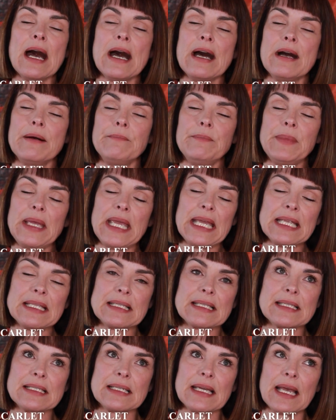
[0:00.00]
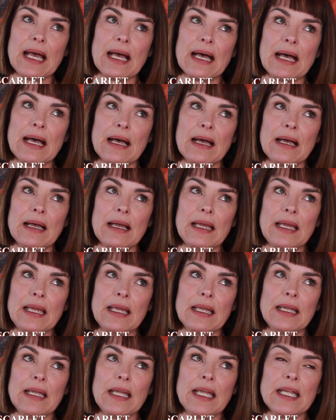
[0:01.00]
It's
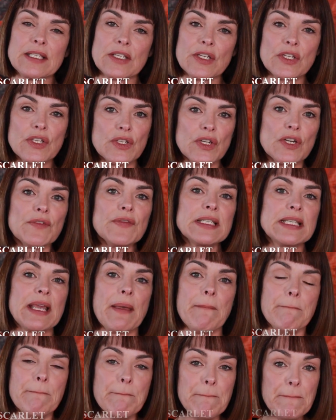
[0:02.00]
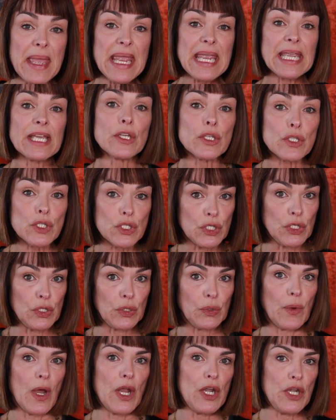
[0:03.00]
a service that mails
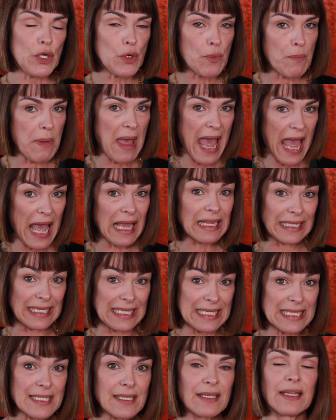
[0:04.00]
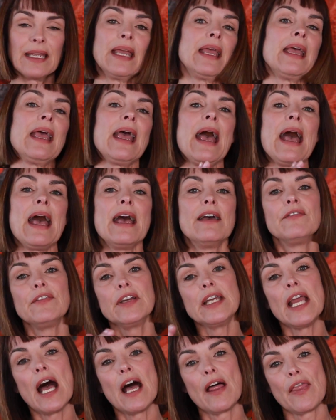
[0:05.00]
you a new palette
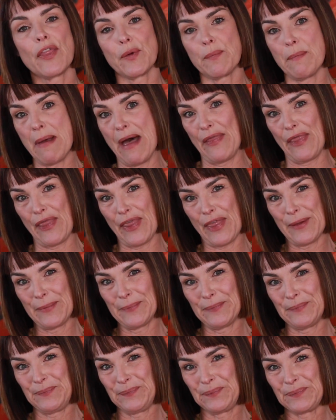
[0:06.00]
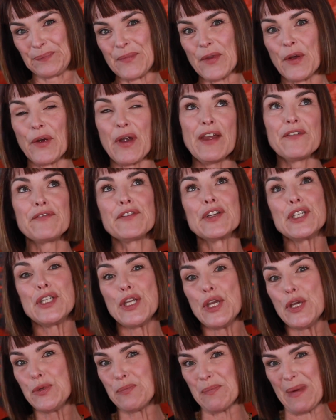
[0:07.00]
every other month, or every
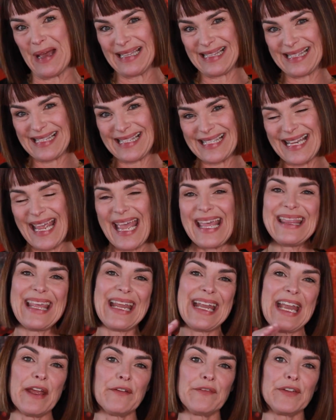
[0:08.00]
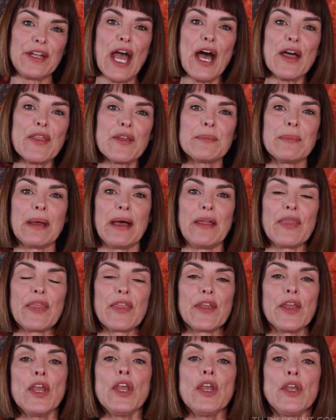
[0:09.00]
2 months, and then every other
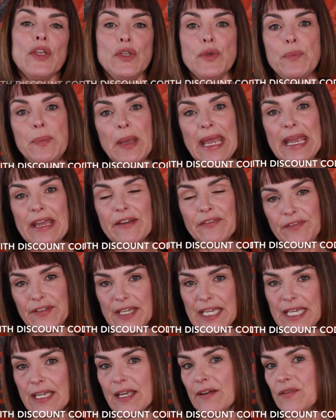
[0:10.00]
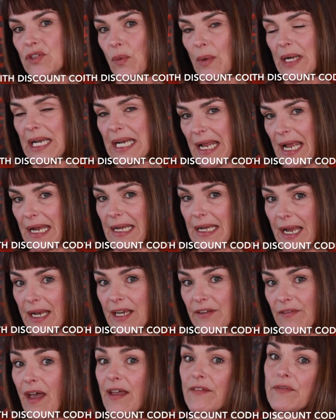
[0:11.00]
month you pay a fee of
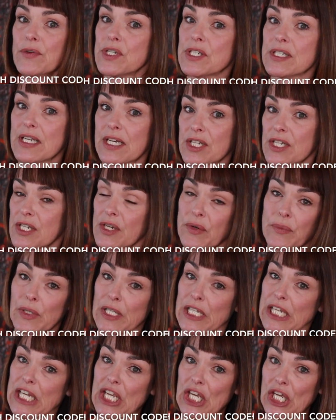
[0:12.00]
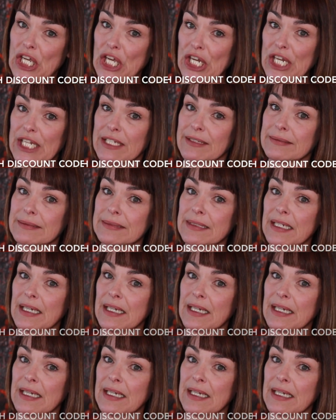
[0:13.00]
$29.95, which is actually a really good